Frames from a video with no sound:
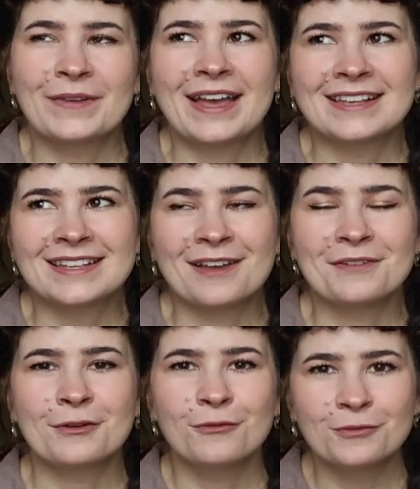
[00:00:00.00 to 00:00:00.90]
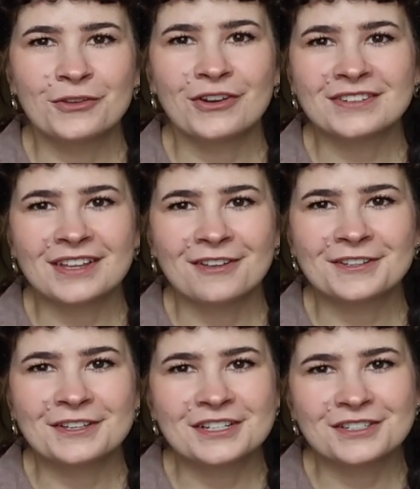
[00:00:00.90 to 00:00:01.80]
as having a room to yourself,
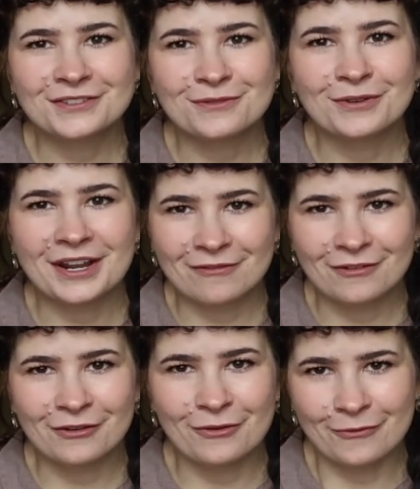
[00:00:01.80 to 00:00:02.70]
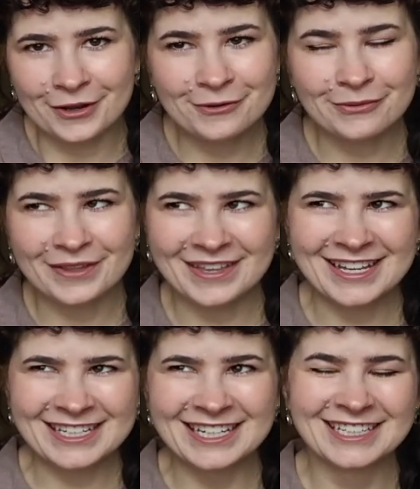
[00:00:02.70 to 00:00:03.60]
and you can just do whatever you want with
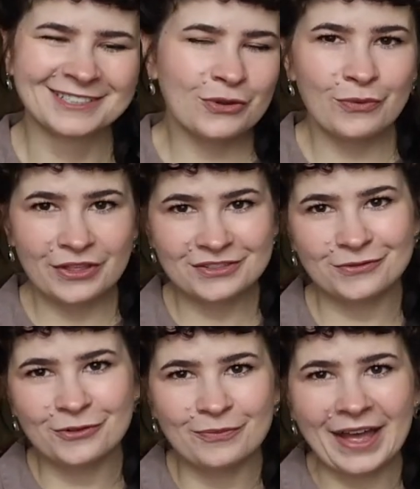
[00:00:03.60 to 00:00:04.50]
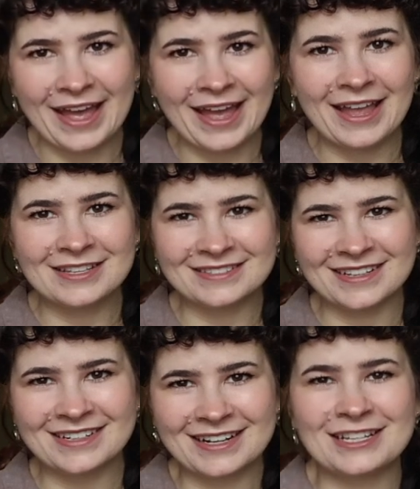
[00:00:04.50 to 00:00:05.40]
it. So with this room, I
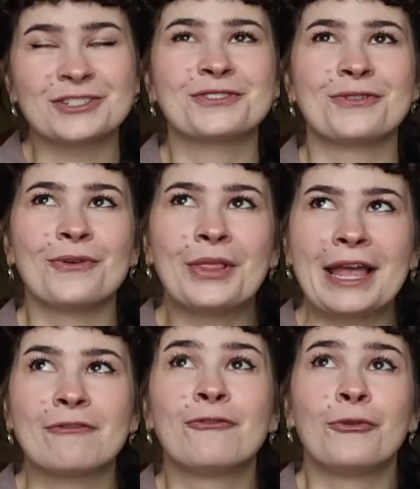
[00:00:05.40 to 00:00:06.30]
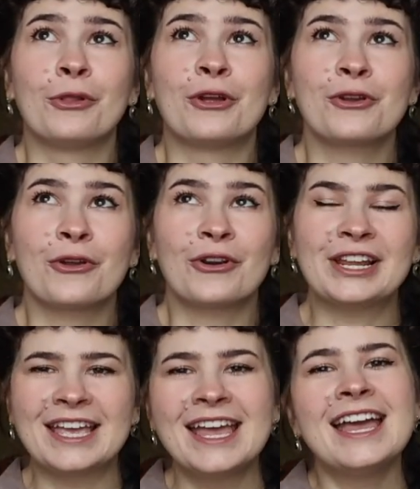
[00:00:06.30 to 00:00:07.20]
decided I'd just go like full on
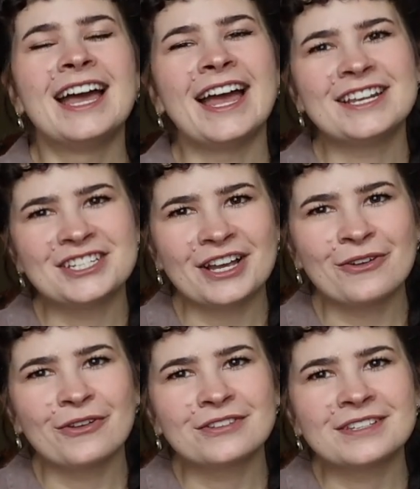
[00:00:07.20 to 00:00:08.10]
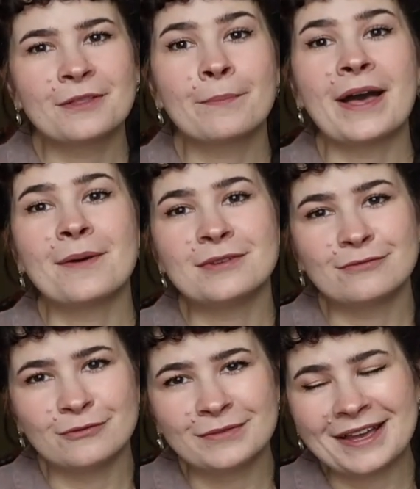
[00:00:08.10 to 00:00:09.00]
girly, and Jack calls it the Barbie
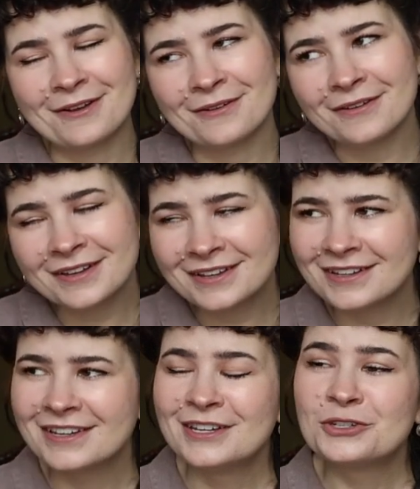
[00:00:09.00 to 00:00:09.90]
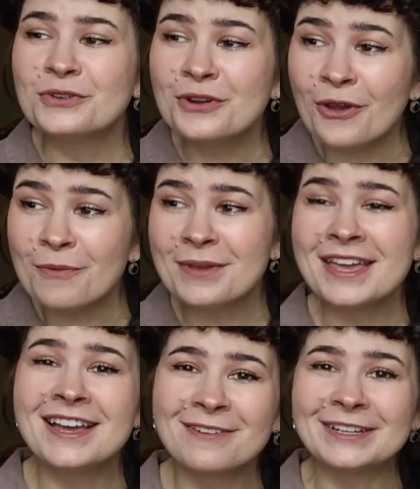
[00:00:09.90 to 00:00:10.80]
room now, to annoy
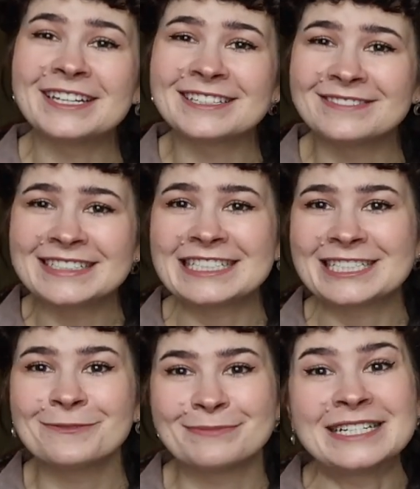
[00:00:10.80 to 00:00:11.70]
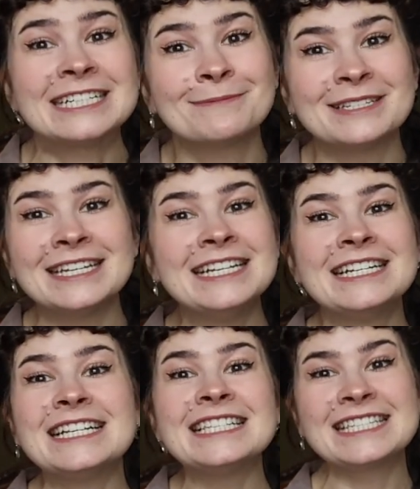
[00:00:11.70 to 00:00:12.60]
me, because I'm like, it's not Barbie,
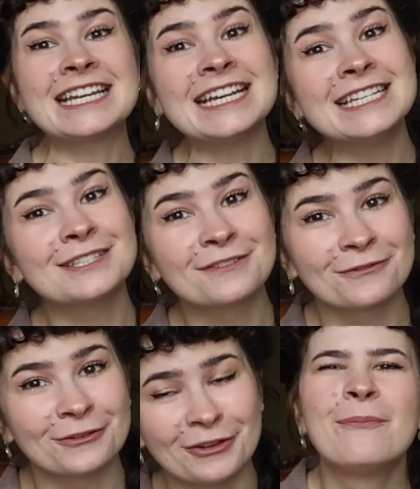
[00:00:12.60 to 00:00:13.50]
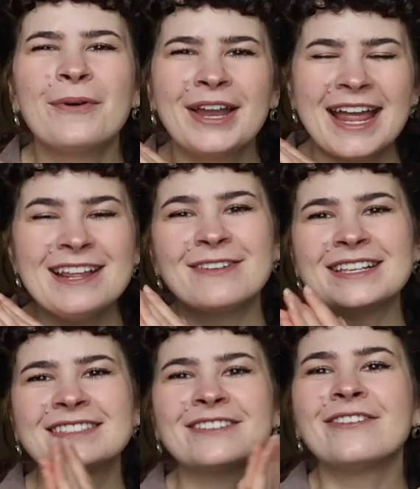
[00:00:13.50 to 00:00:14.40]
it's tasteful. But
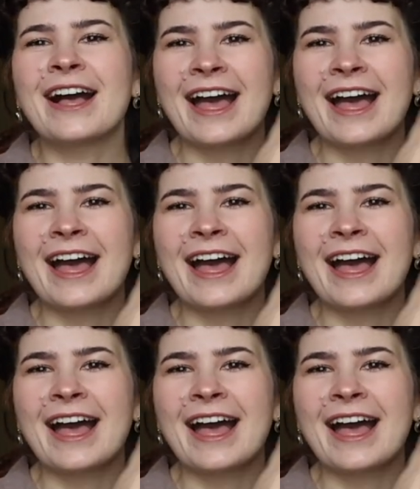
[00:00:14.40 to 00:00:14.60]
anyway, so